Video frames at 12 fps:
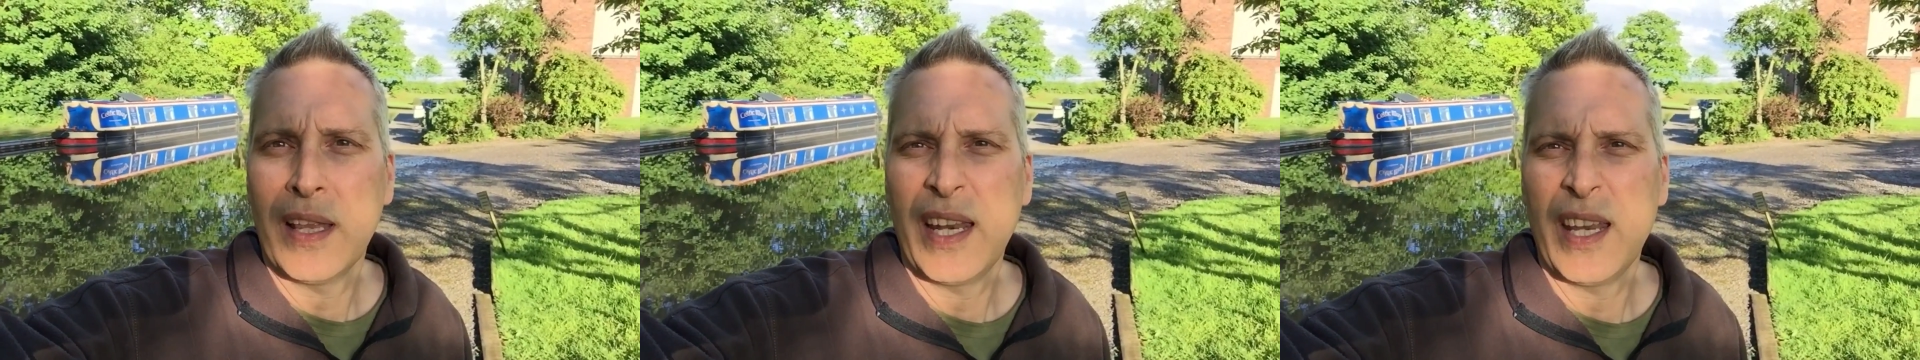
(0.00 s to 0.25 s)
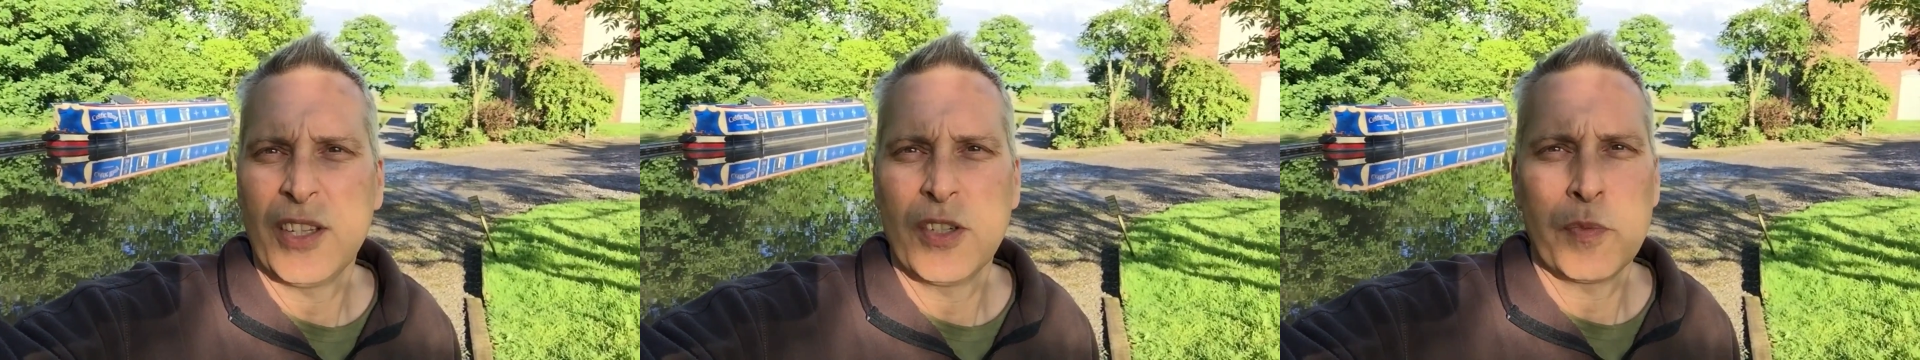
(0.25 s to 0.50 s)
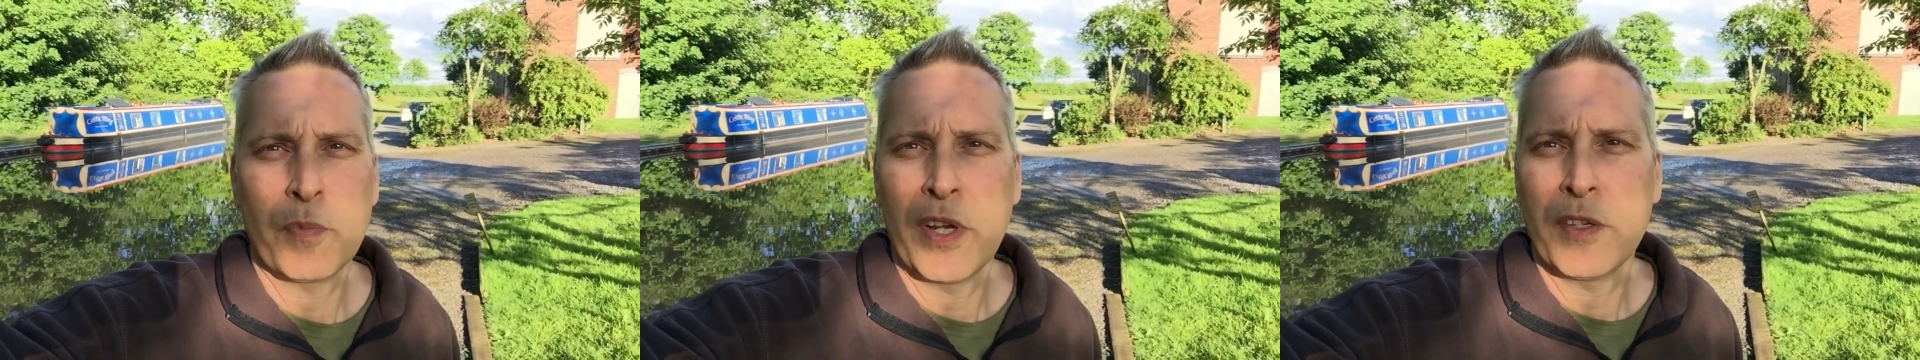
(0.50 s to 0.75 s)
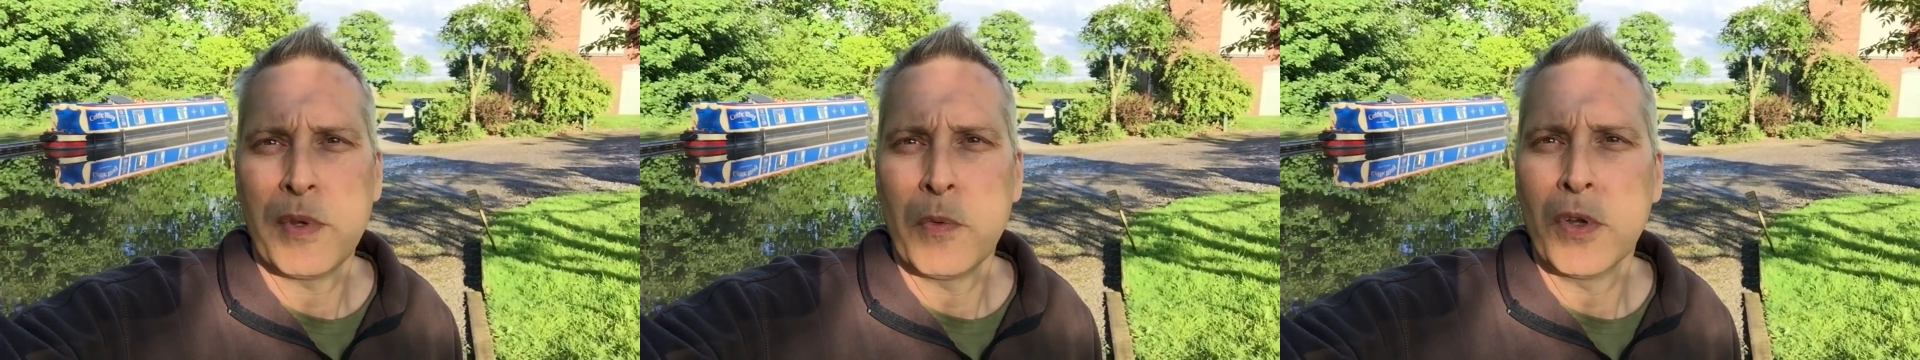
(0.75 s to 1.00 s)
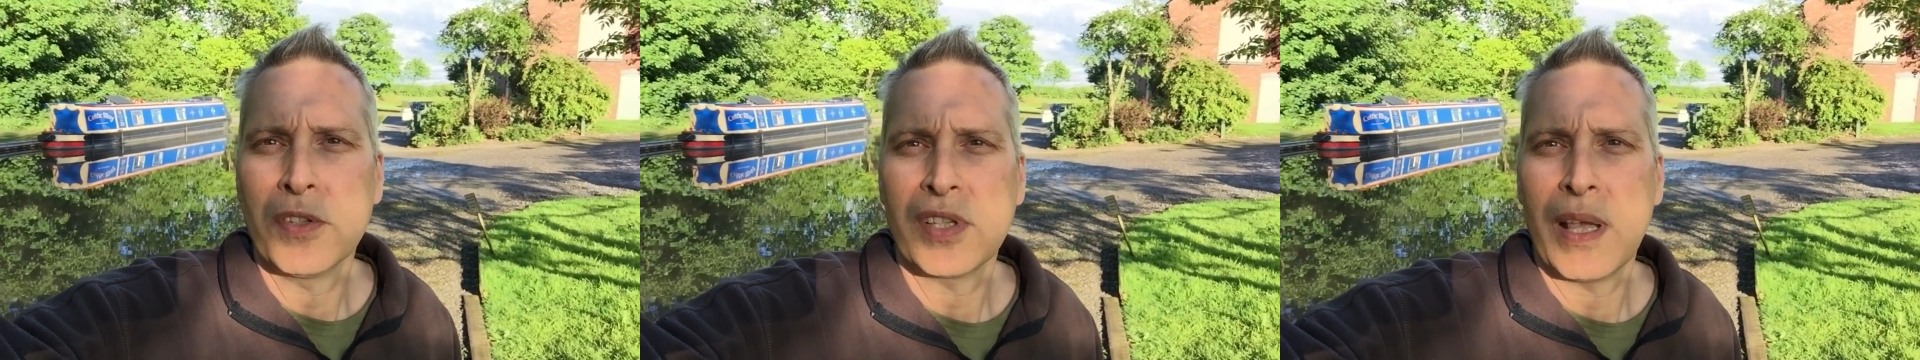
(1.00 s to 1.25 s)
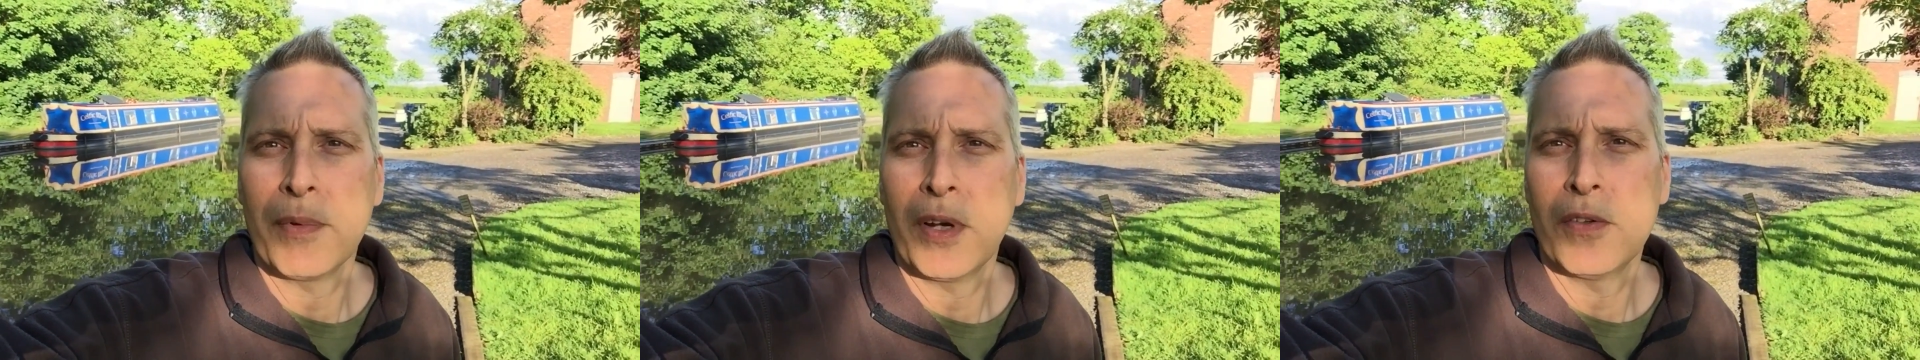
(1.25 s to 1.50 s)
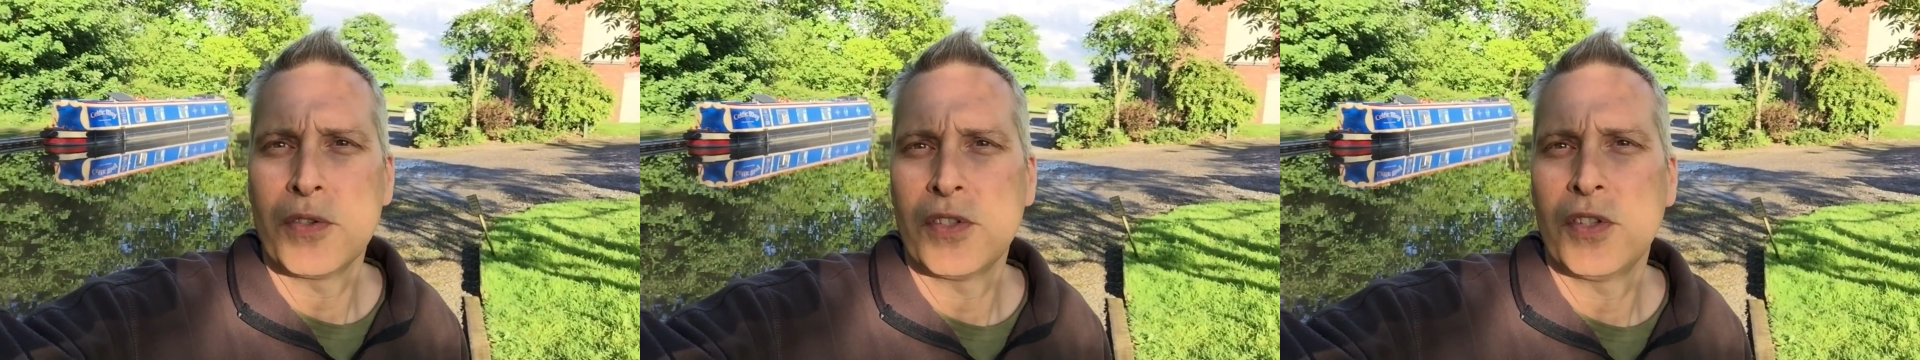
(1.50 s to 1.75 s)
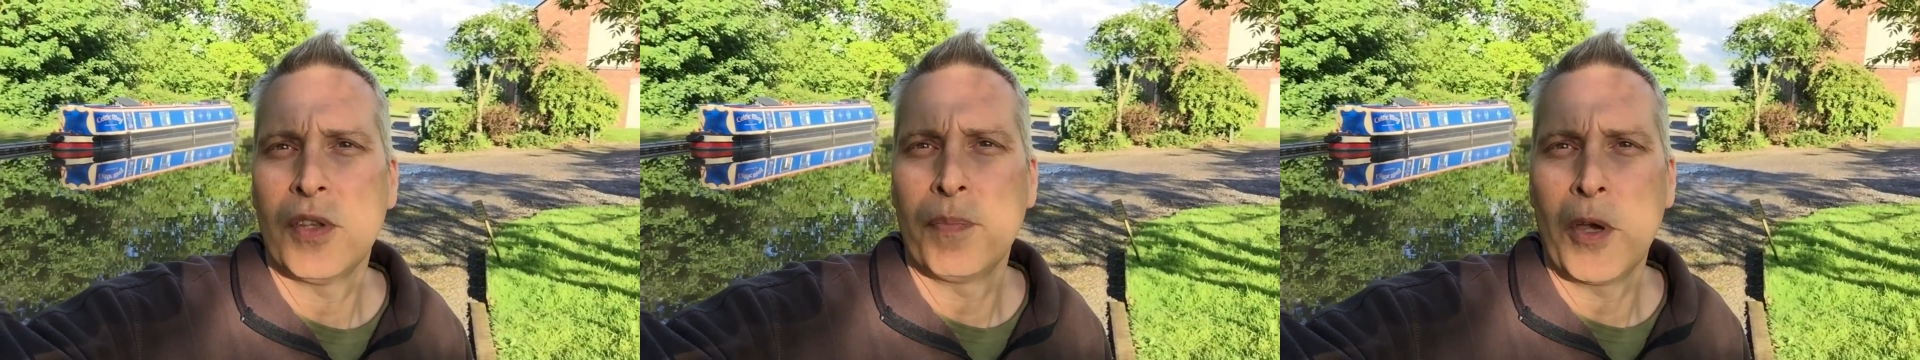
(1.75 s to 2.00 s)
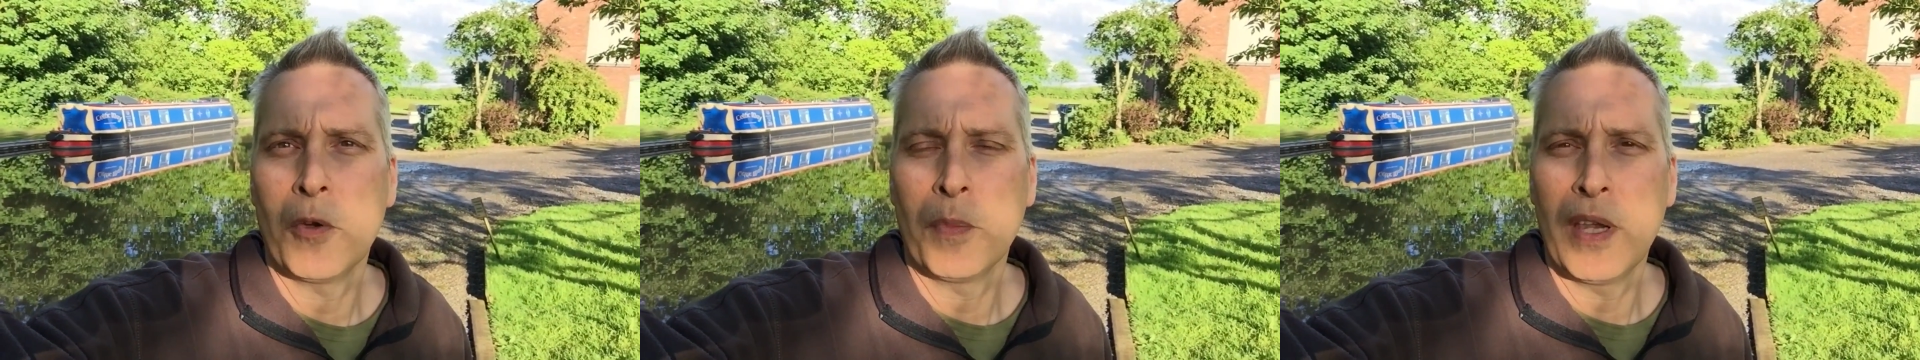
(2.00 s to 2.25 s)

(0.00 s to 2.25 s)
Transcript: and it just brings me one step closer to the boat